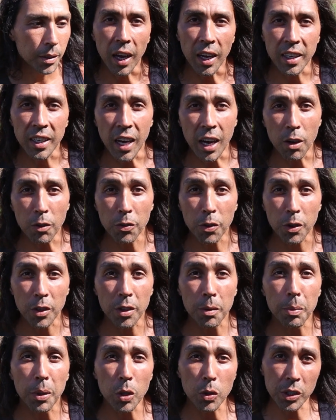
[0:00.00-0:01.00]
And now for
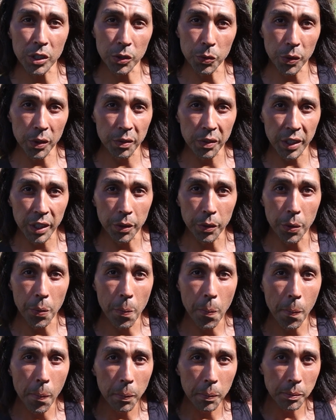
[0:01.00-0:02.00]
the bonus reveal.
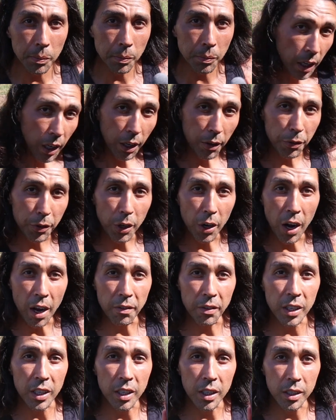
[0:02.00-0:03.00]
If you're
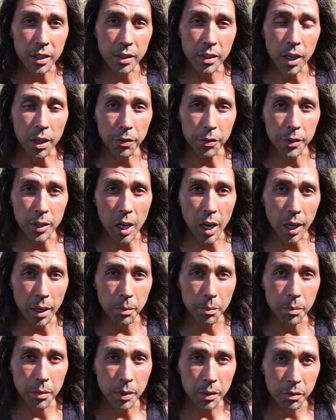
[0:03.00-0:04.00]
having a tough
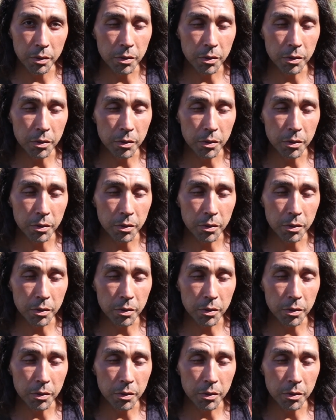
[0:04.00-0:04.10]
time